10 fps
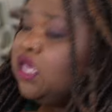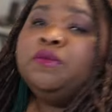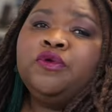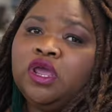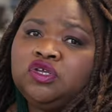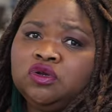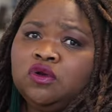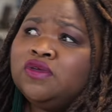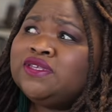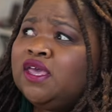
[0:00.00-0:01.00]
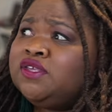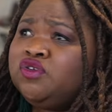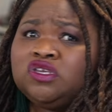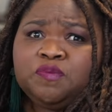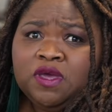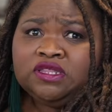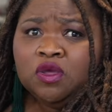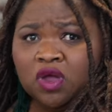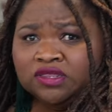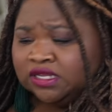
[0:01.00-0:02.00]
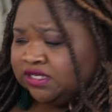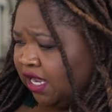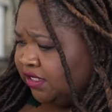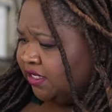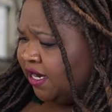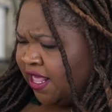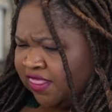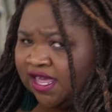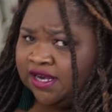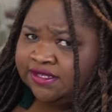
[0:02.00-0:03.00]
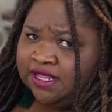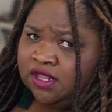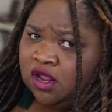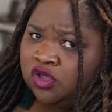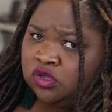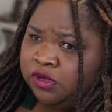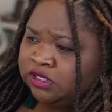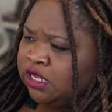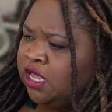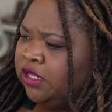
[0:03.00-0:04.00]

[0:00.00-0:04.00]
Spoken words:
Immigration laws, as you expect, they want that tightened. And I think I understand that argument.